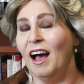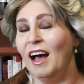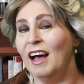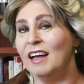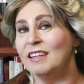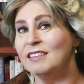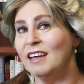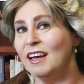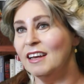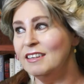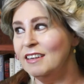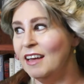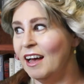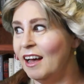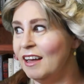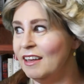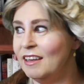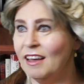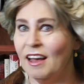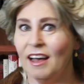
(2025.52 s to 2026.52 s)
And
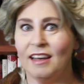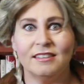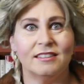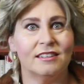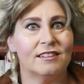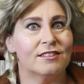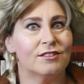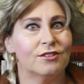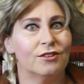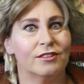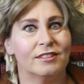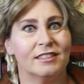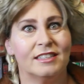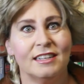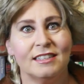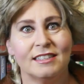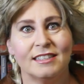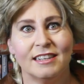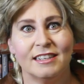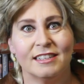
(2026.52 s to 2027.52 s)
I just thought
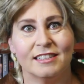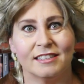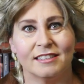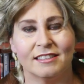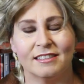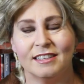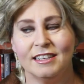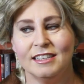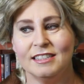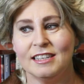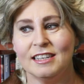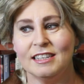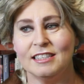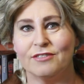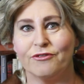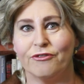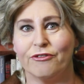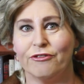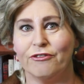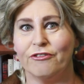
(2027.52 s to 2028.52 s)
this is
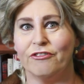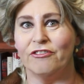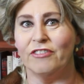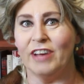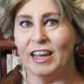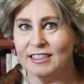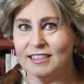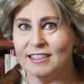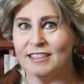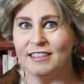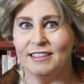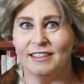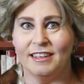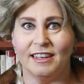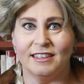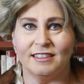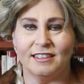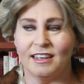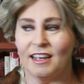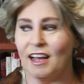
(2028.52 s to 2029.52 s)

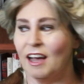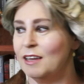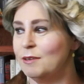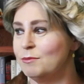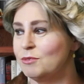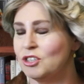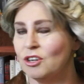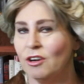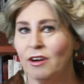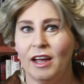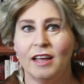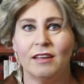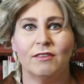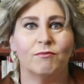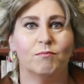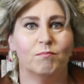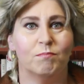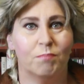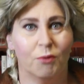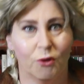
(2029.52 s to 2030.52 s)
fascinating. I'm sure I
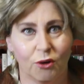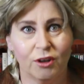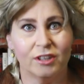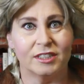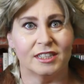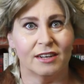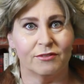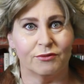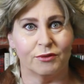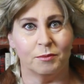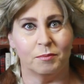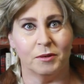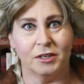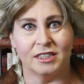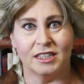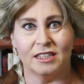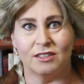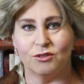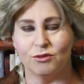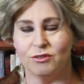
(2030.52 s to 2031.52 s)
have bored
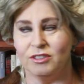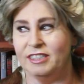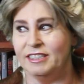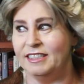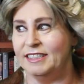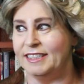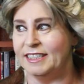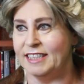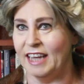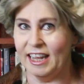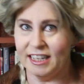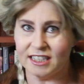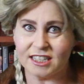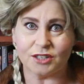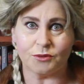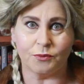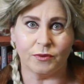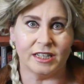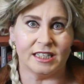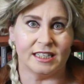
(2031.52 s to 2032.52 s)
everybody to
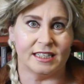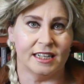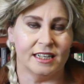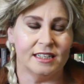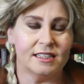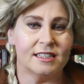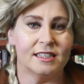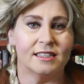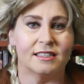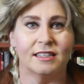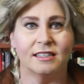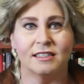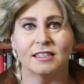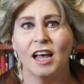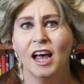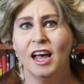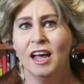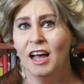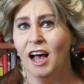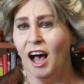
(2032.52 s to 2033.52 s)
death with this. This
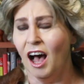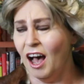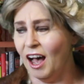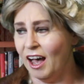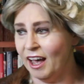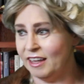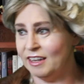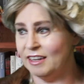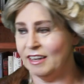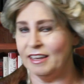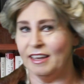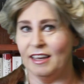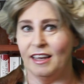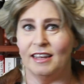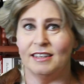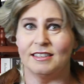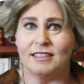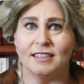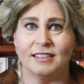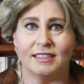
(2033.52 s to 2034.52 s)
is highly
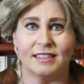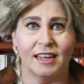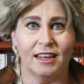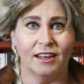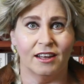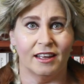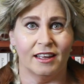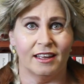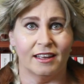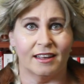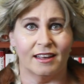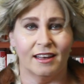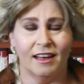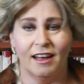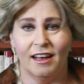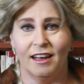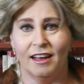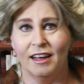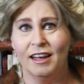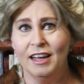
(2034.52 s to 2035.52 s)
esoteric
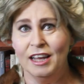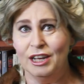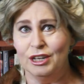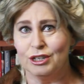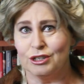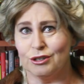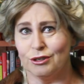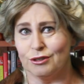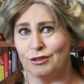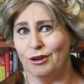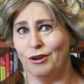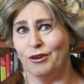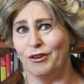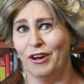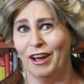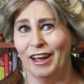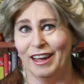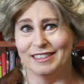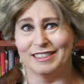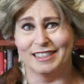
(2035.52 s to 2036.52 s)
sort
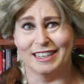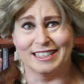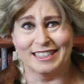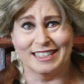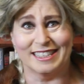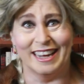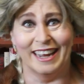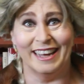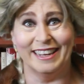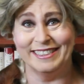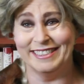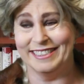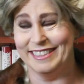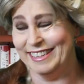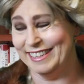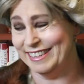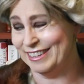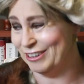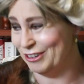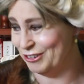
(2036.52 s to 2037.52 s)
of
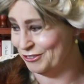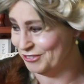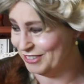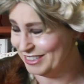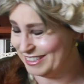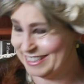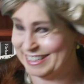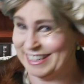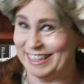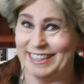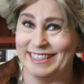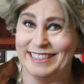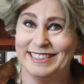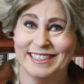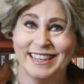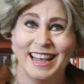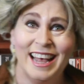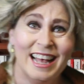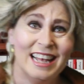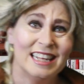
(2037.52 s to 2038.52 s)
understanding of
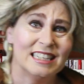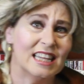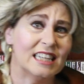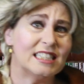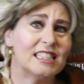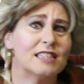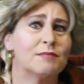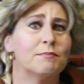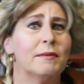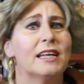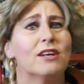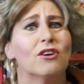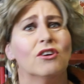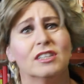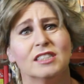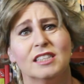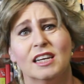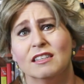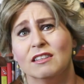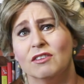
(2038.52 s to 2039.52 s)
things. This is me
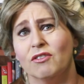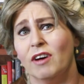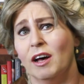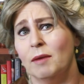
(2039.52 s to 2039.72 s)
going down a